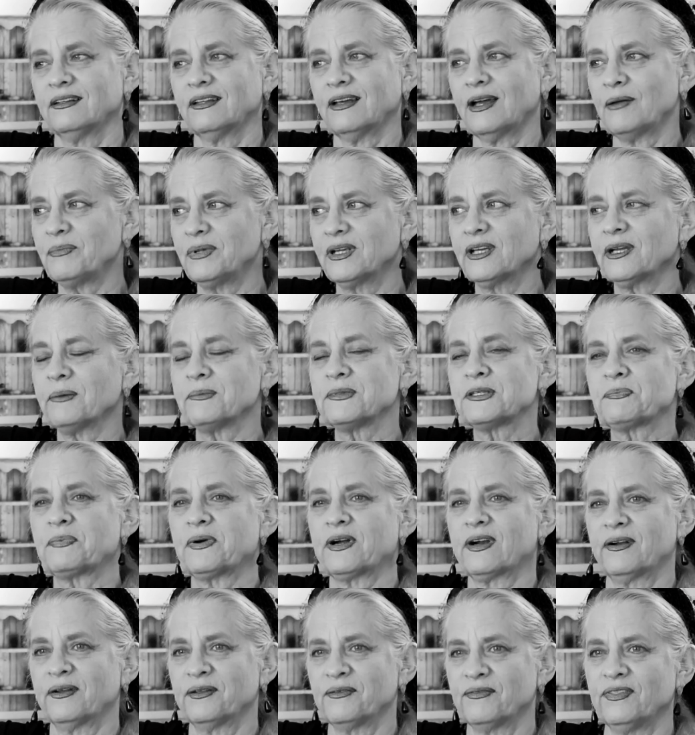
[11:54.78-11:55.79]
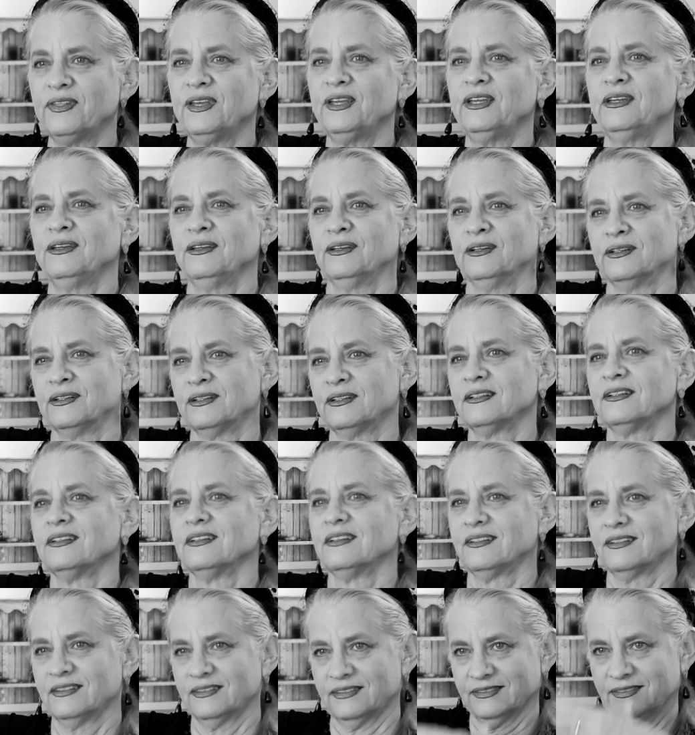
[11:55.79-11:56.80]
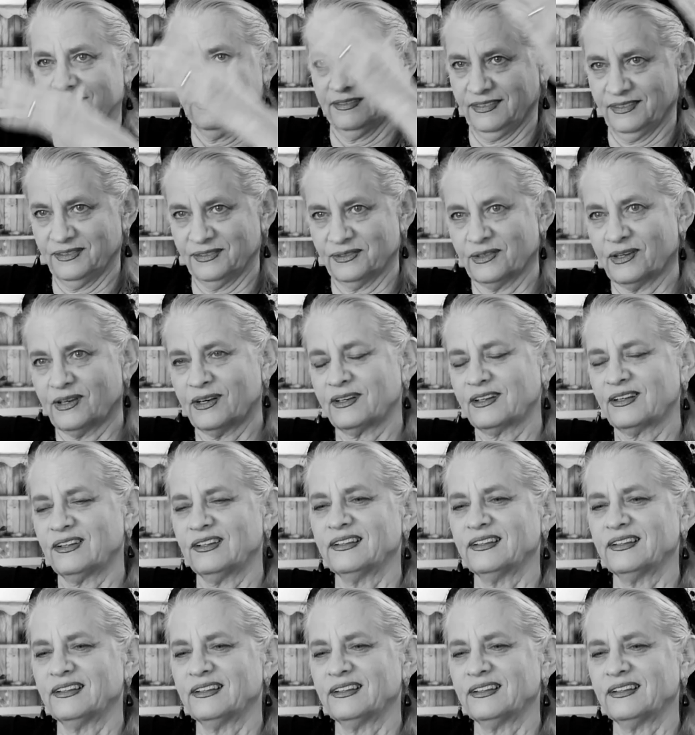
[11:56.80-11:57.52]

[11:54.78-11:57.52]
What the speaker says: that becomes part of the, our